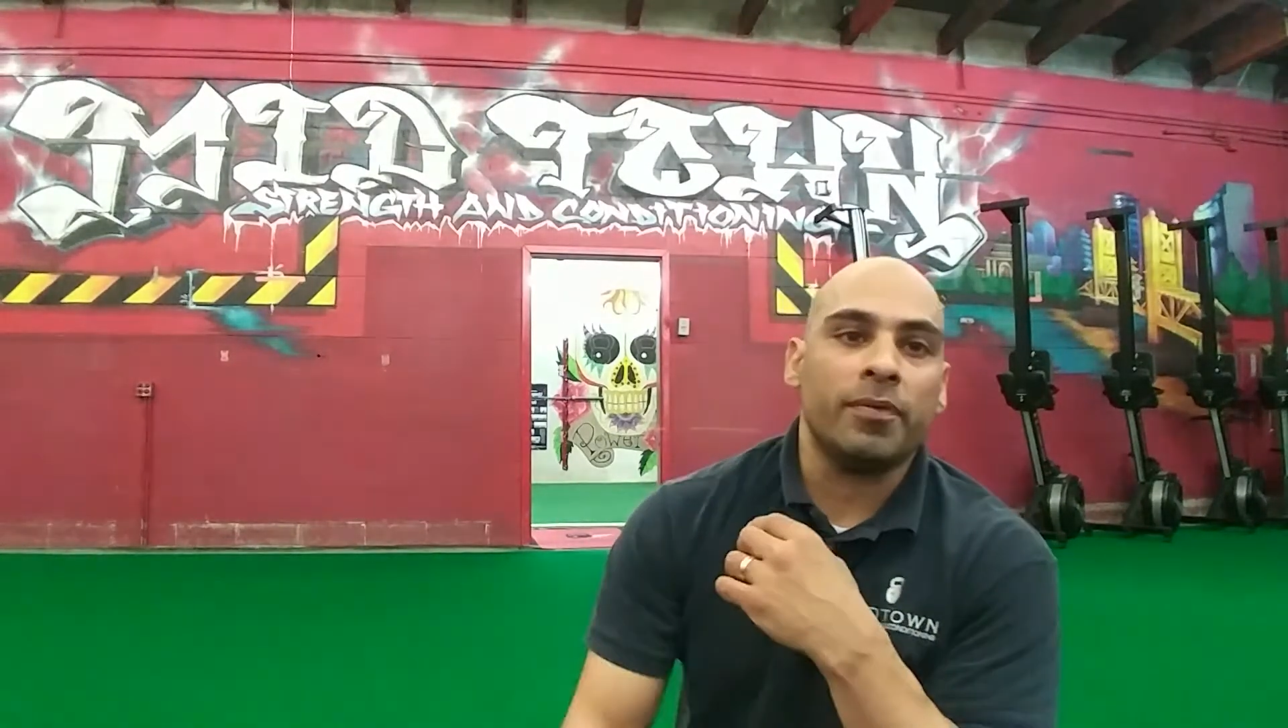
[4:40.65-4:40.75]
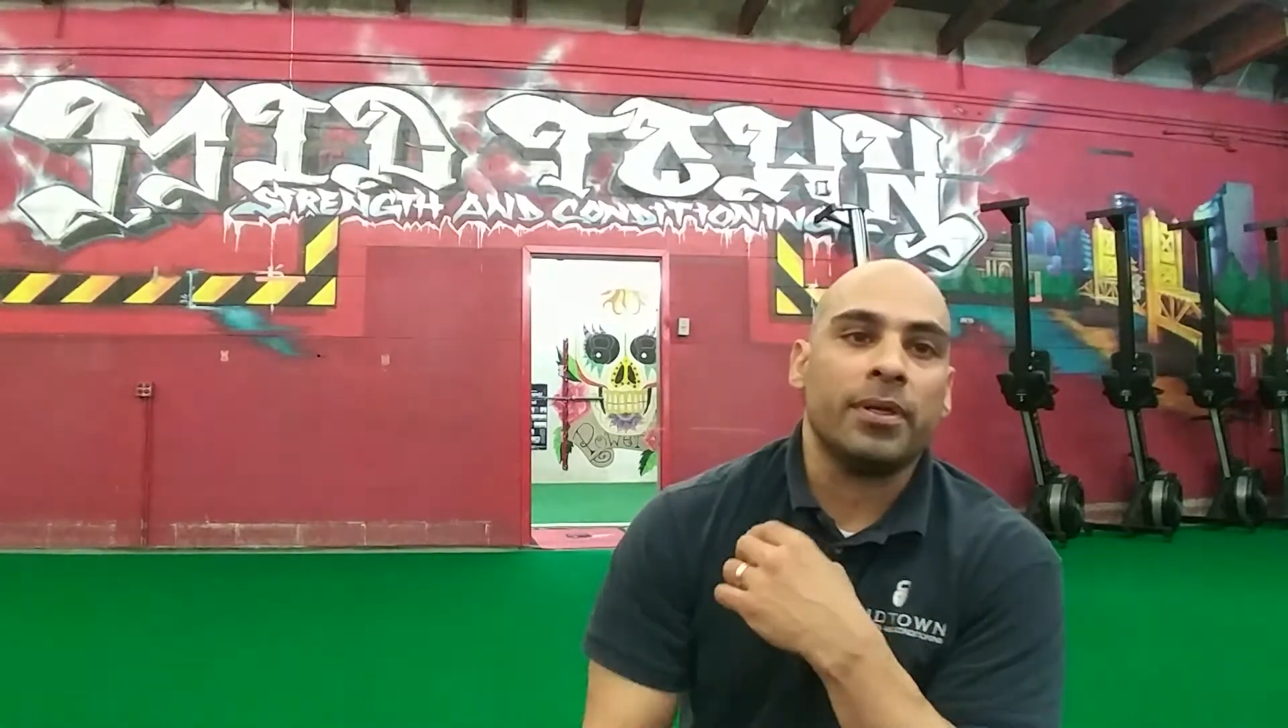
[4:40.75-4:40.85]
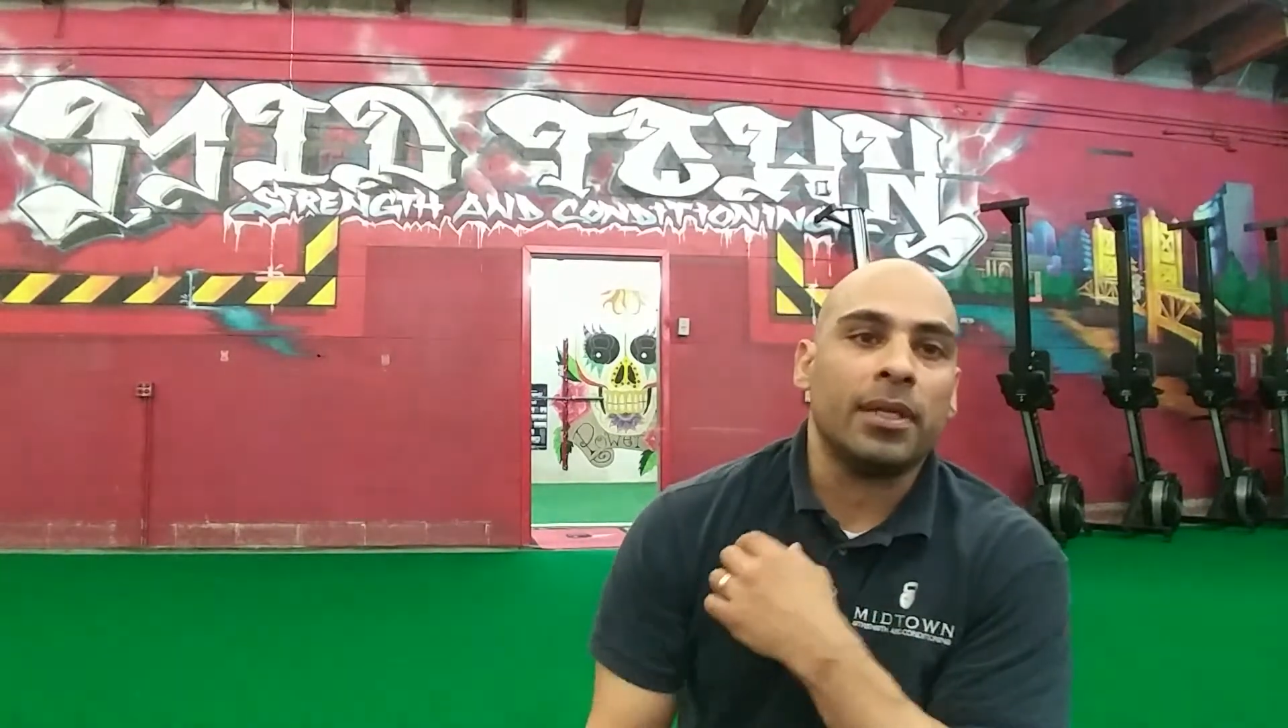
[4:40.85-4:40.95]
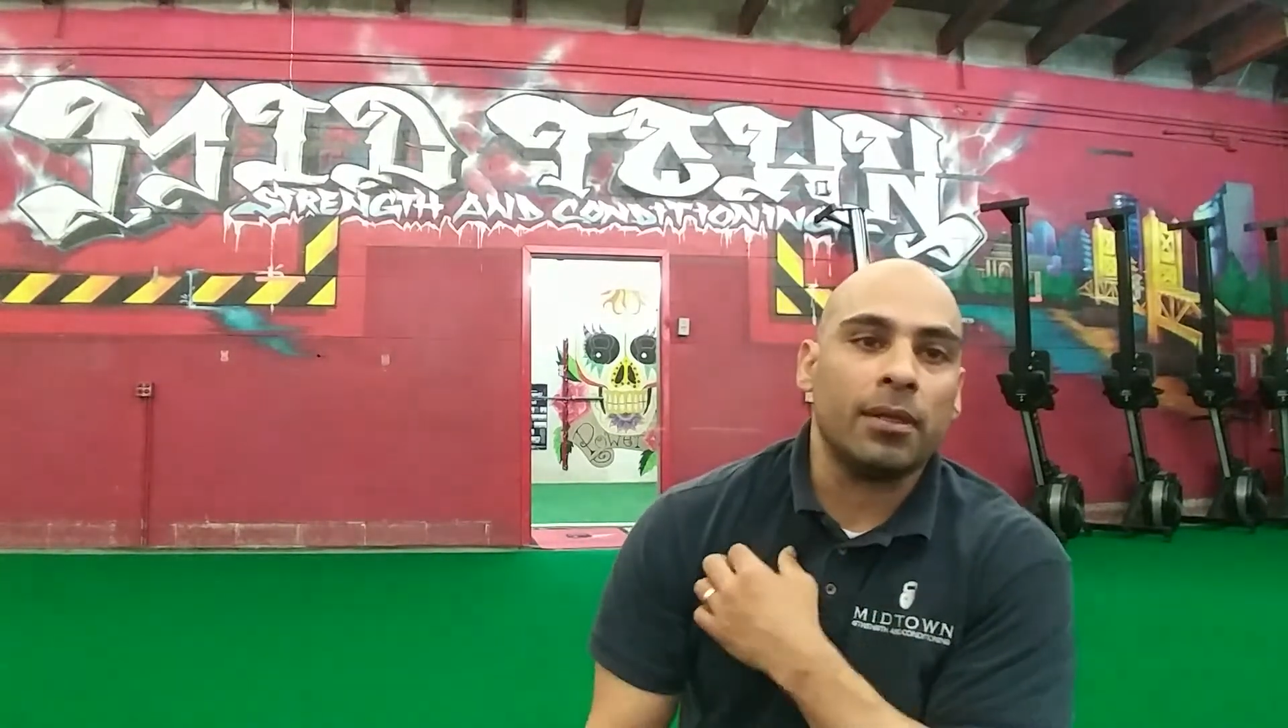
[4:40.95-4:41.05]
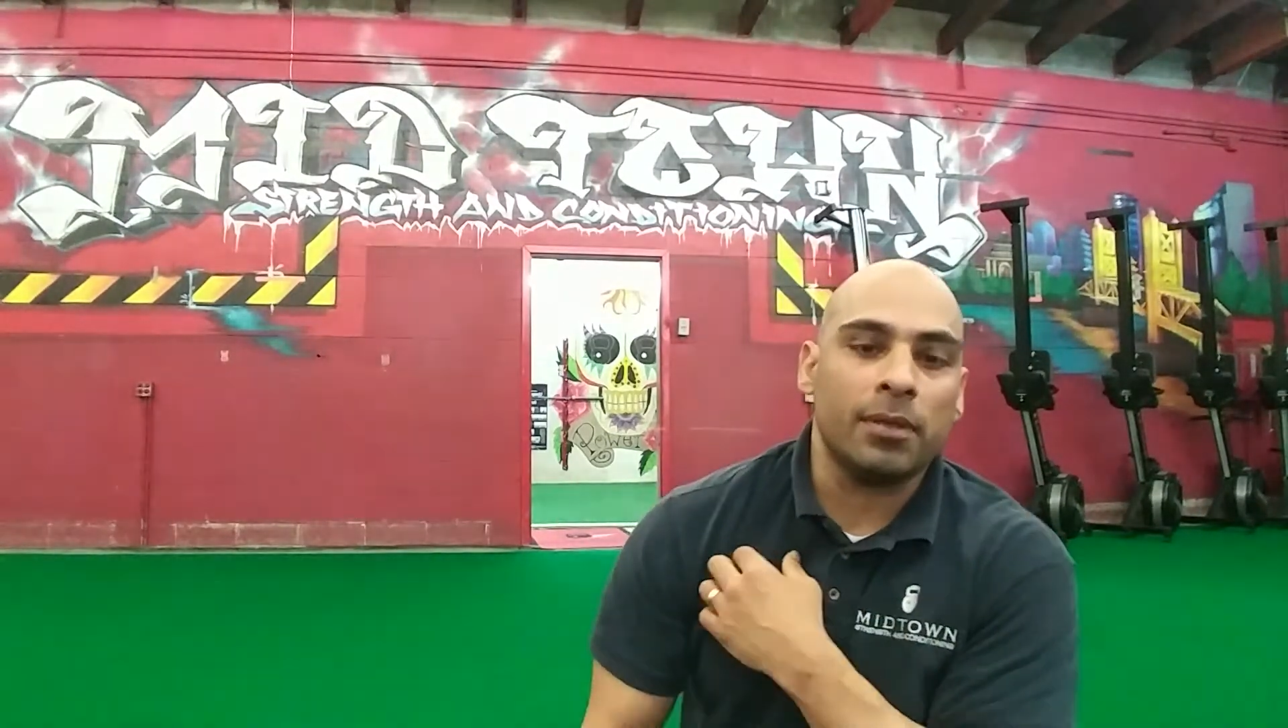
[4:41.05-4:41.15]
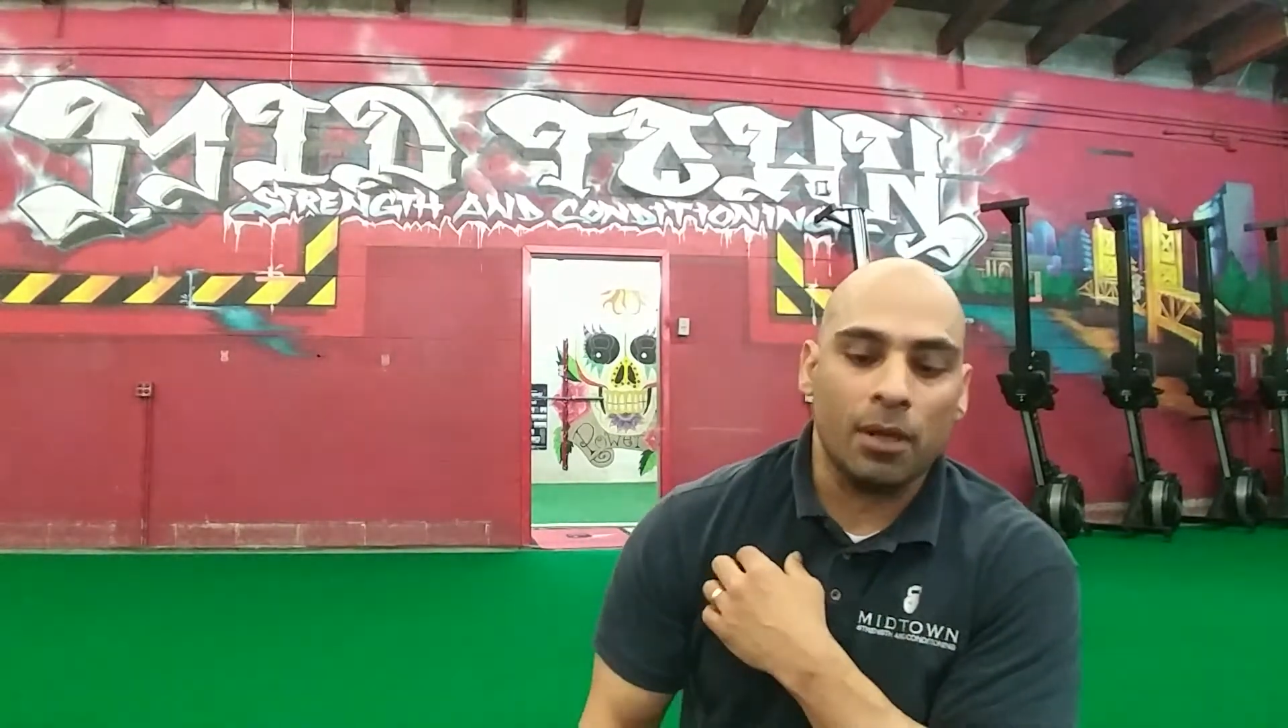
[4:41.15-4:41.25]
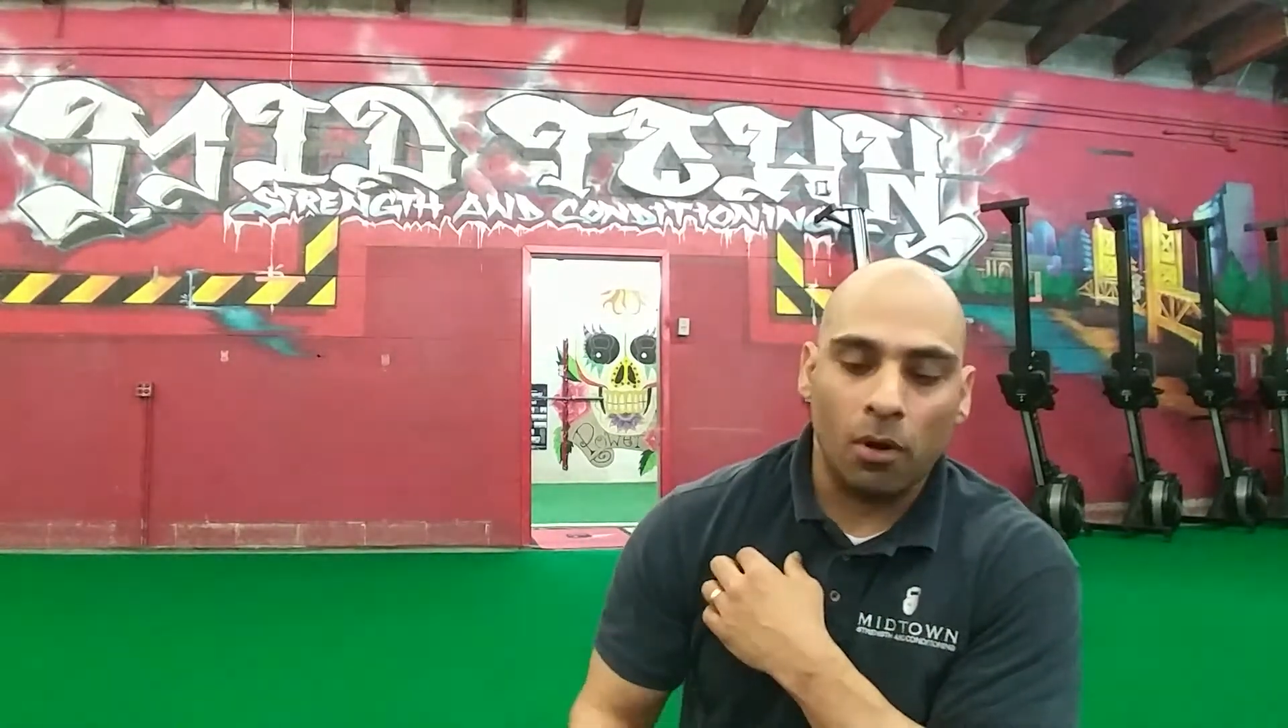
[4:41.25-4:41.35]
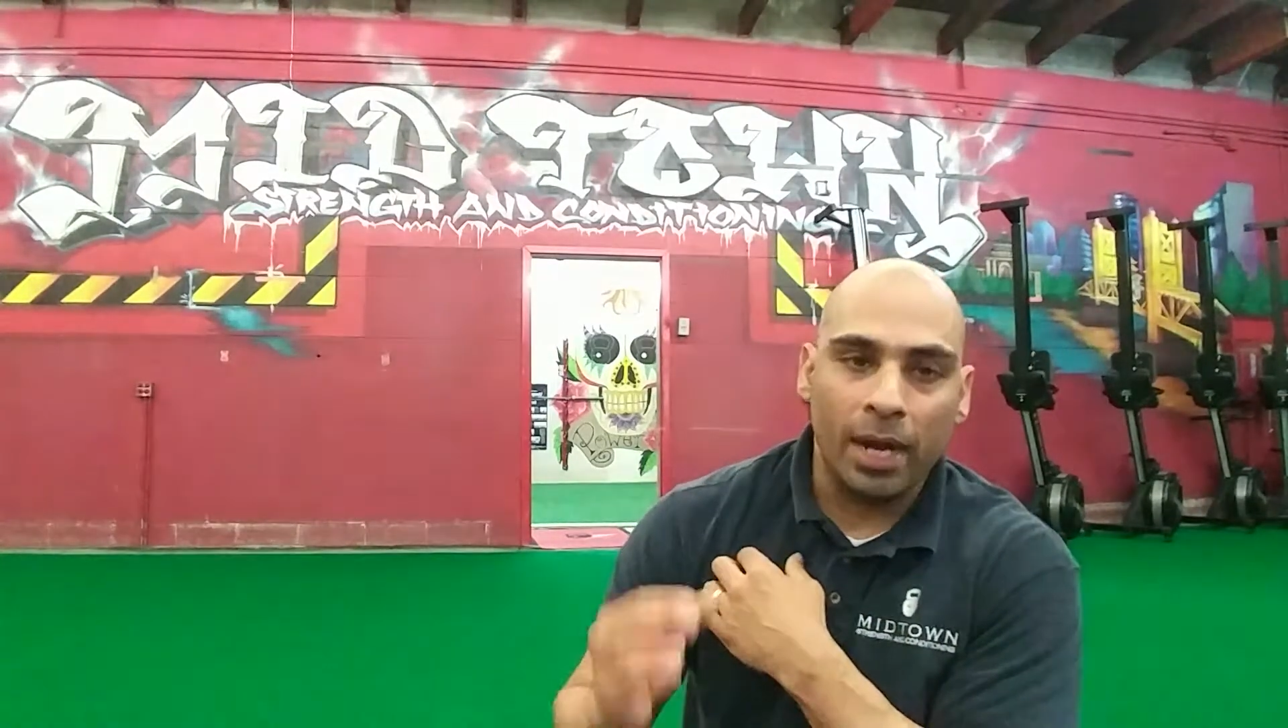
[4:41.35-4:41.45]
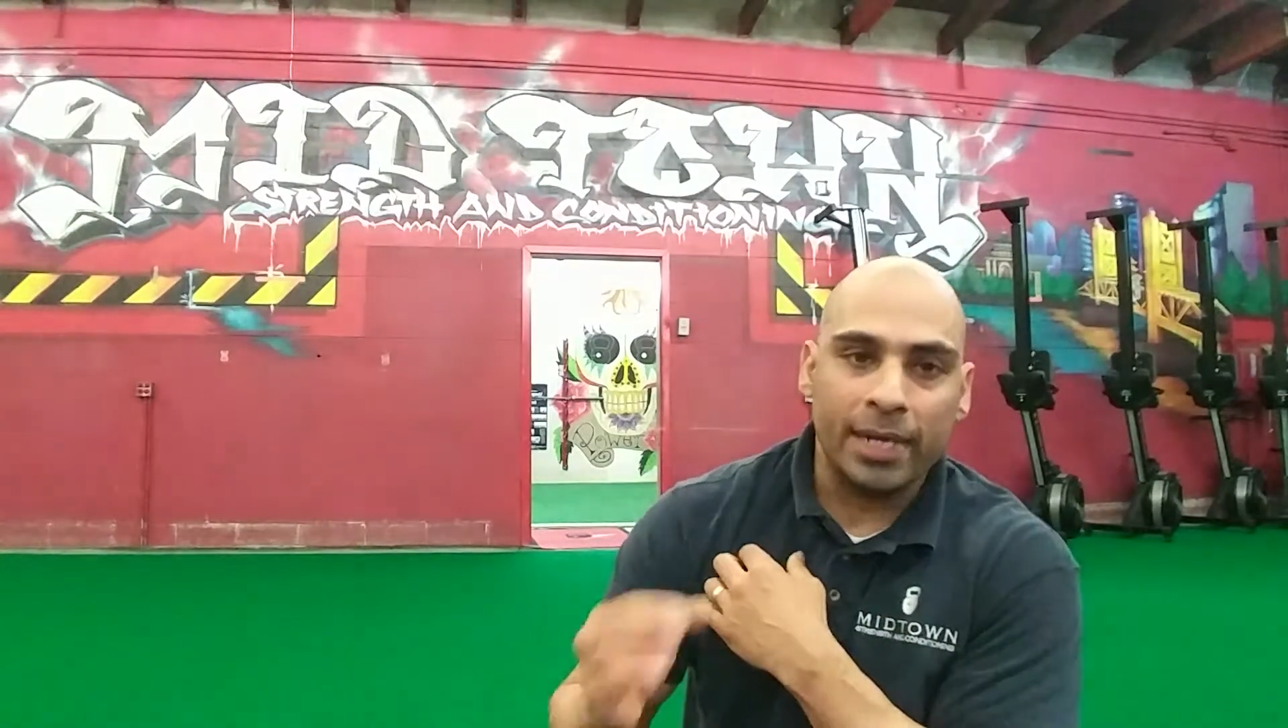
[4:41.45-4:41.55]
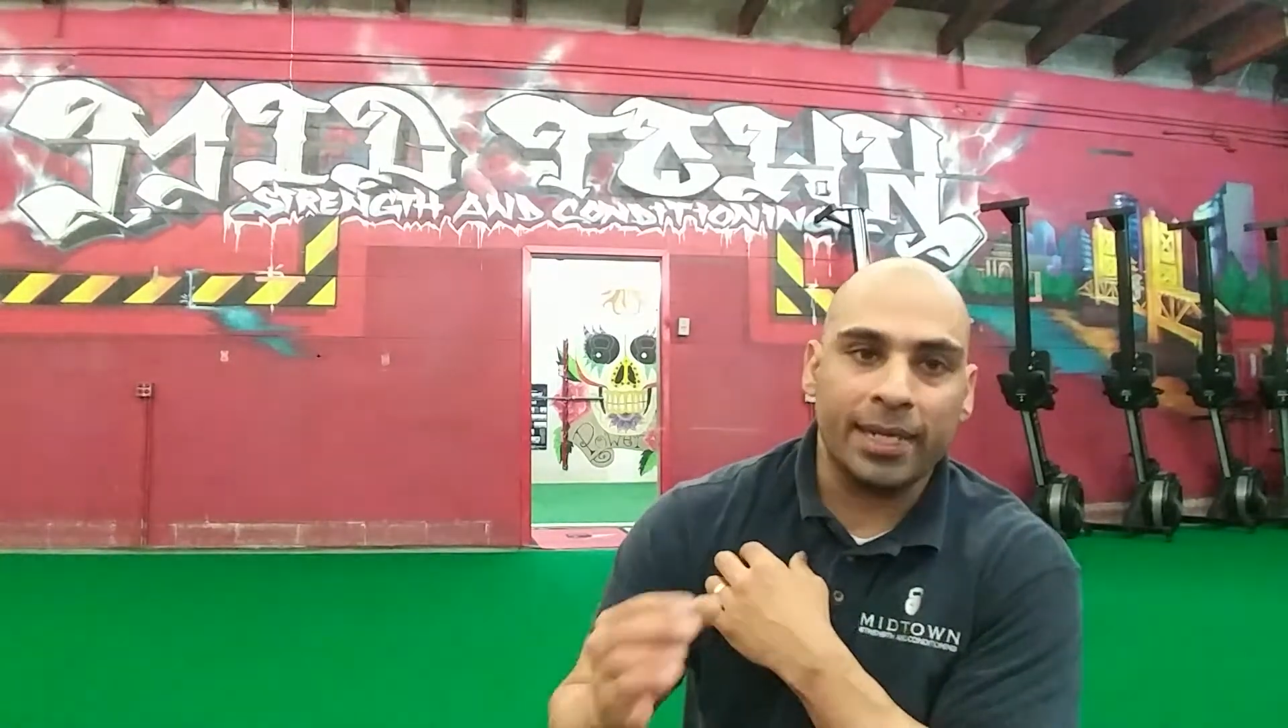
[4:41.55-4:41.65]
And the
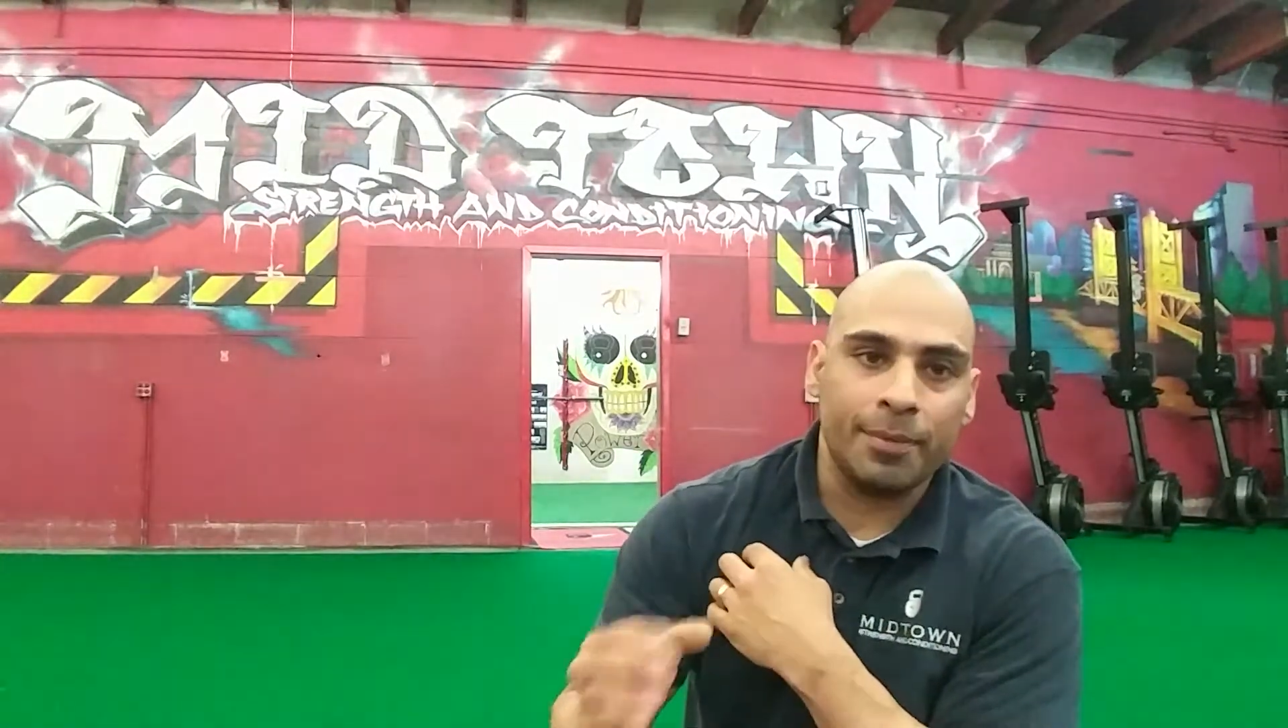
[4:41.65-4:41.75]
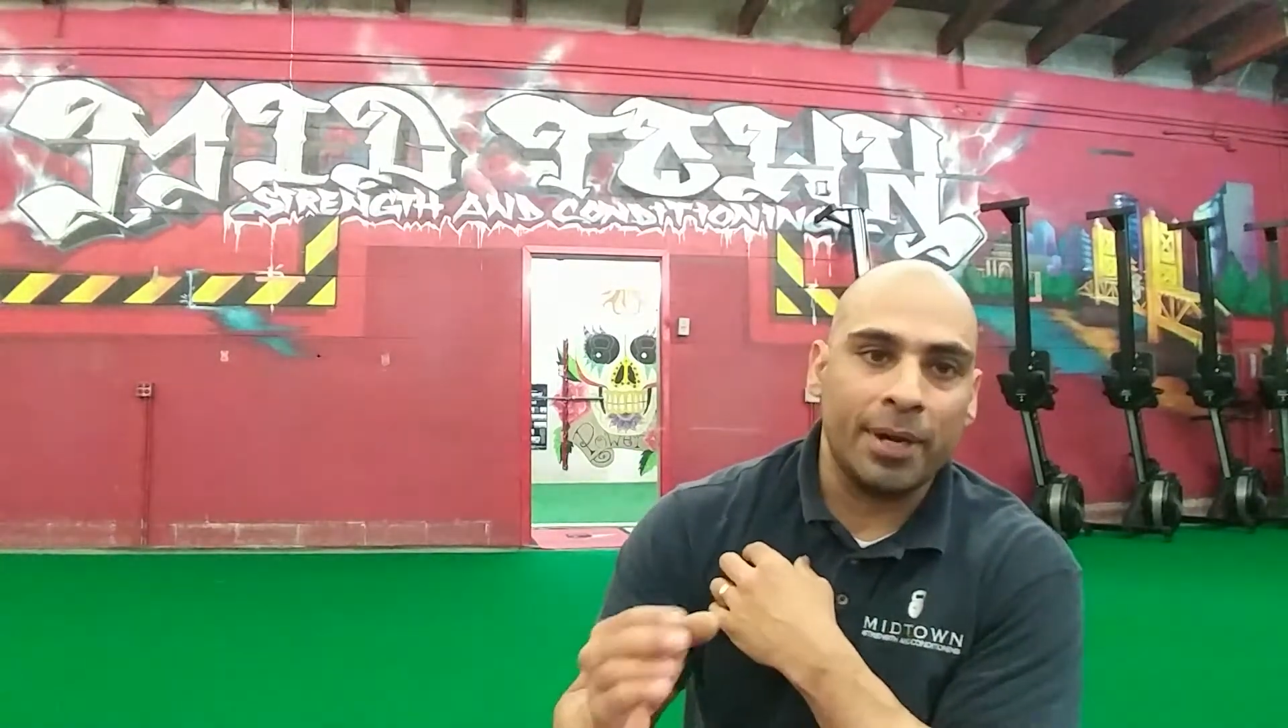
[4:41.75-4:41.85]
whole idea